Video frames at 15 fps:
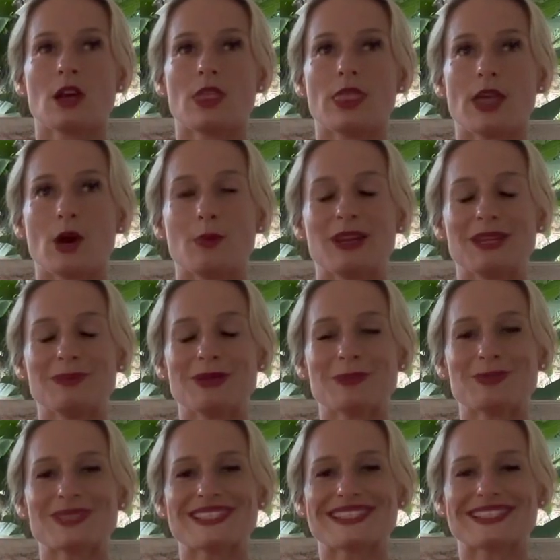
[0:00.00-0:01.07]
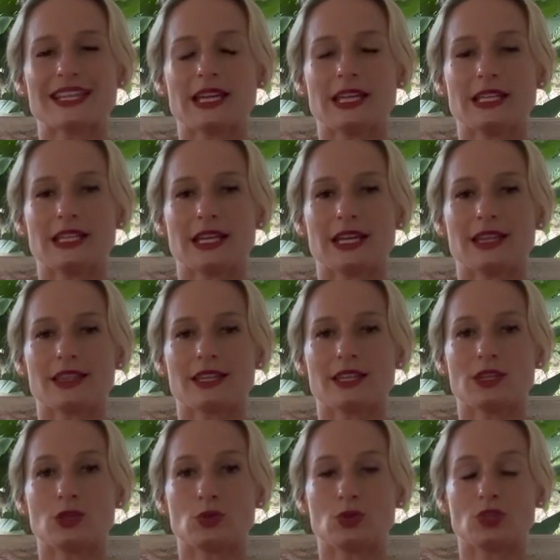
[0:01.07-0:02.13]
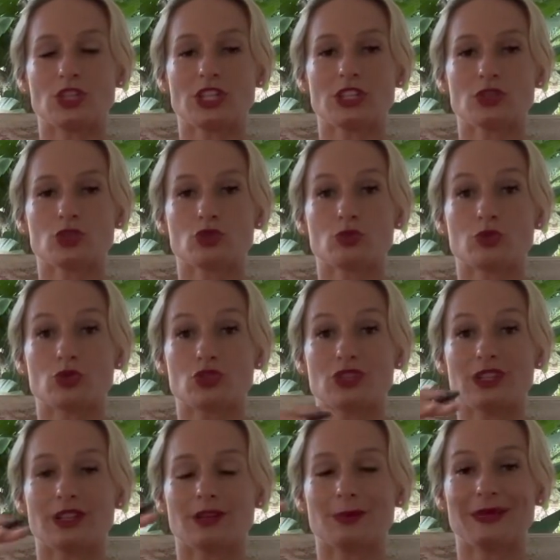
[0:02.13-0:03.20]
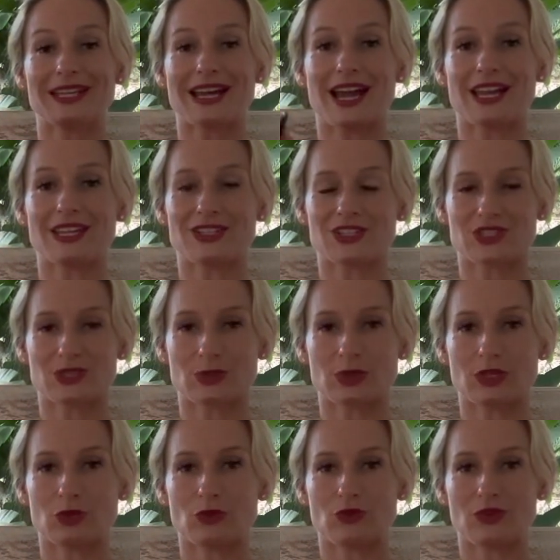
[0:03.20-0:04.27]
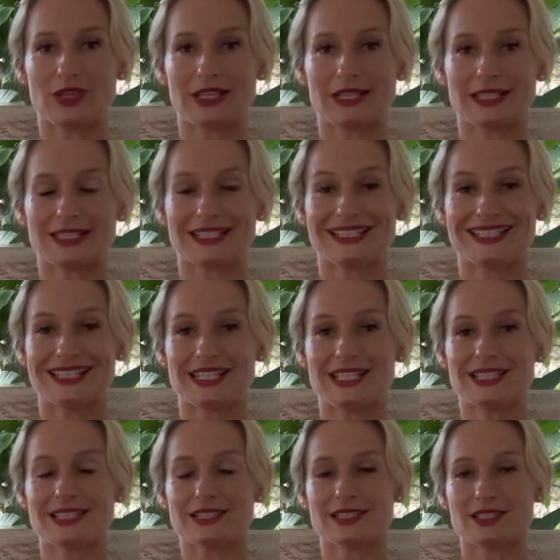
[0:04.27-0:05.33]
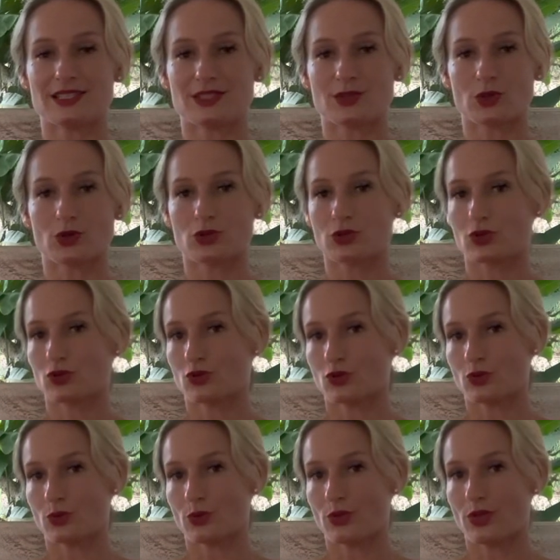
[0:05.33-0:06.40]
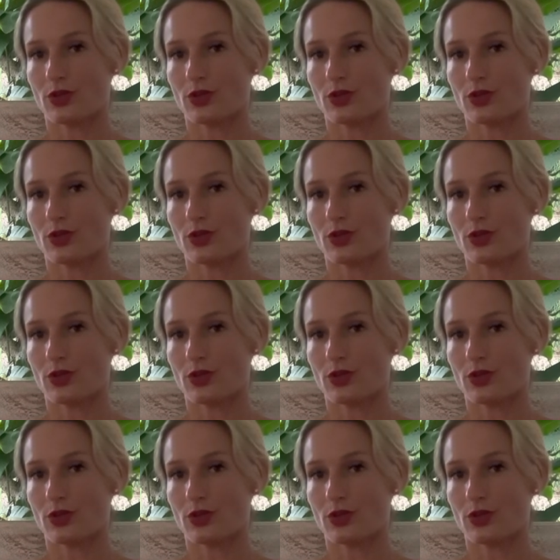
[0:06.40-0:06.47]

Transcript: Now, many people say that you need to push it a little bit higher so that you feel it. This is not truth.